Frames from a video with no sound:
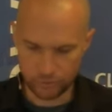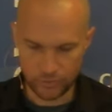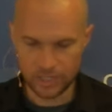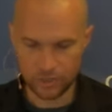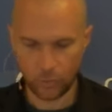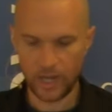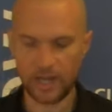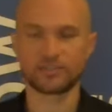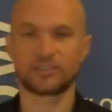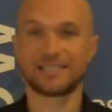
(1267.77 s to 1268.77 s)

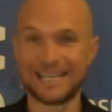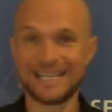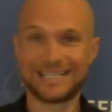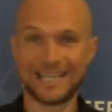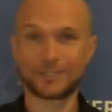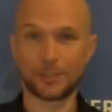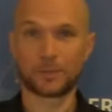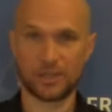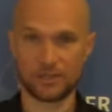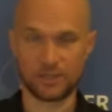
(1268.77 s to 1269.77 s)
3:12 says he
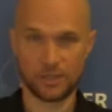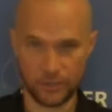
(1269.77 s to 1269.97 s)
disciplines